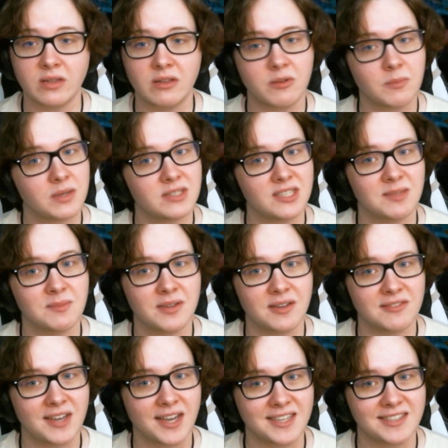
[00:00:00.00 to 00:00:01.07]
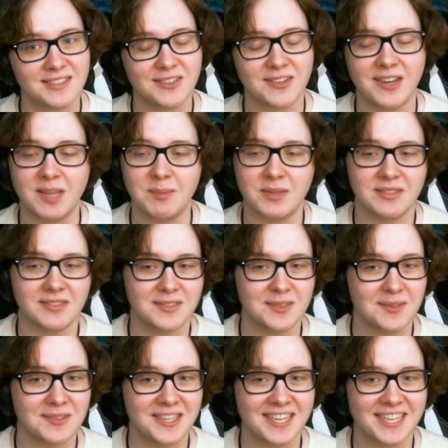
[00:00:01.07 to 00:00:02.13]
on my team of guides. Her name is
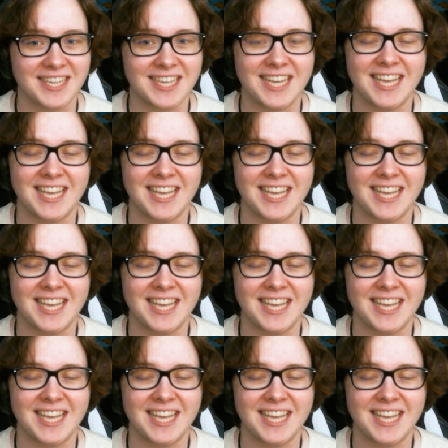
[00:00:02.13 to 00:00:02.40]
Sonia,